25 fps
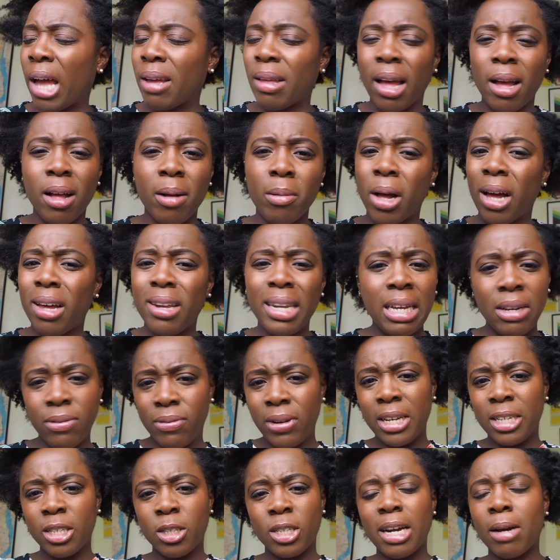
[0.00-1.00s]
I'll leave
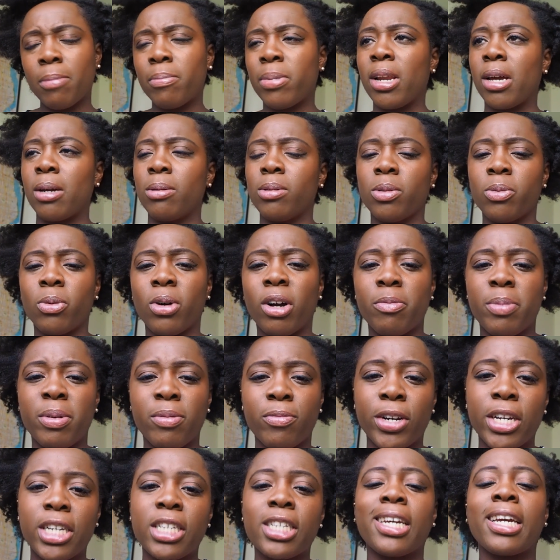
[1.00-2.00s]
links down below to what I've been
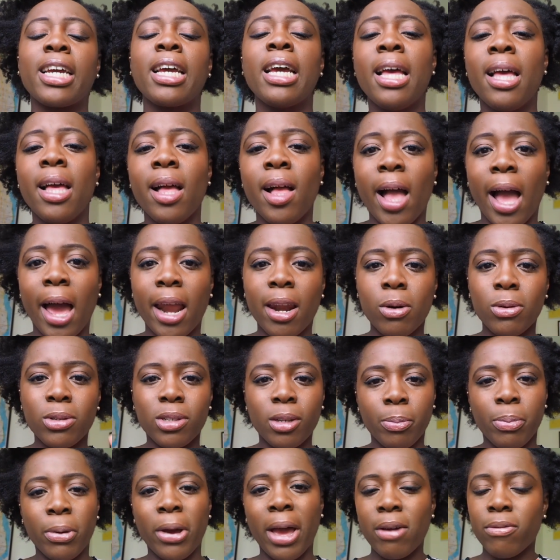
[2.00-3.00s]
reading, and I
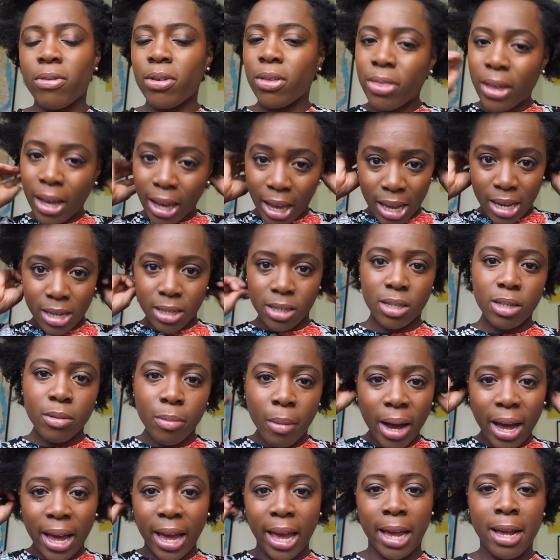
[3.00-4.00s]
also put everything into
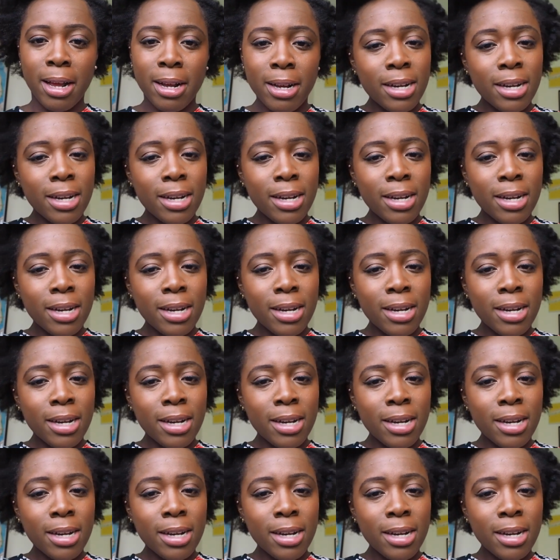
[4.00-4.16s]
my